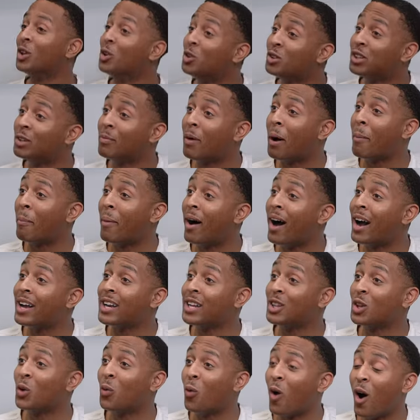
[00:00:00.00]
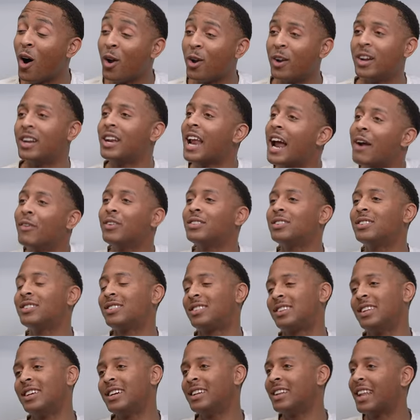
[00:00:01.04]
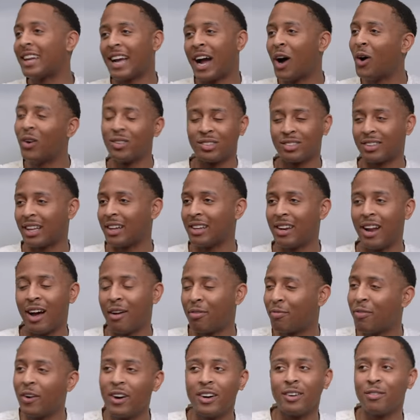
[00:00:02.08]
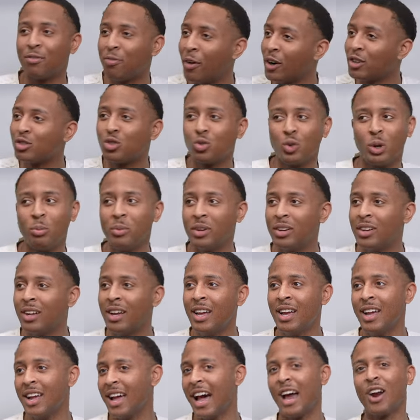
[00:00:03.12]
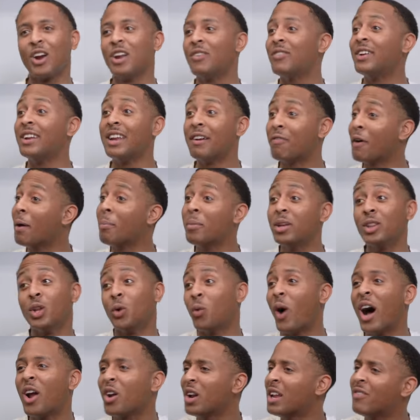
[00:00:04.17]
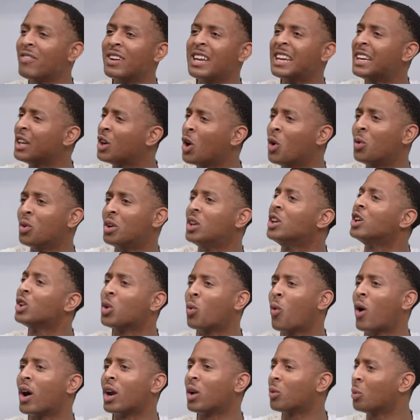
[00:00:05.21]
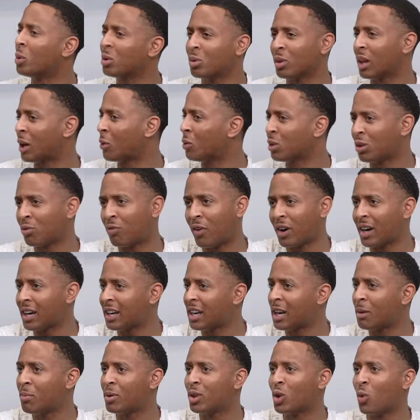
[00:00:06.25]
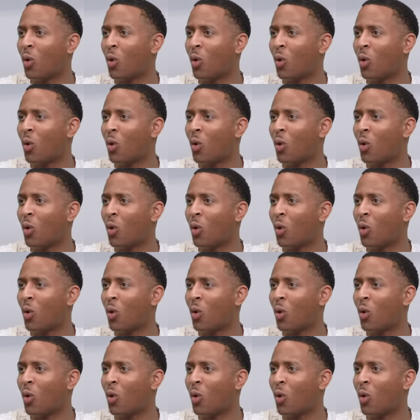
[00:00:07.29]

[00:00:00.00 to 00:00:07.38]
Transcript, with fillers: losing my mind in the water. And ever since then, like I was just like, nah, fuck swimming. I don't even if I'm in the. I don't even need to go near the water. What the fuck I need to be in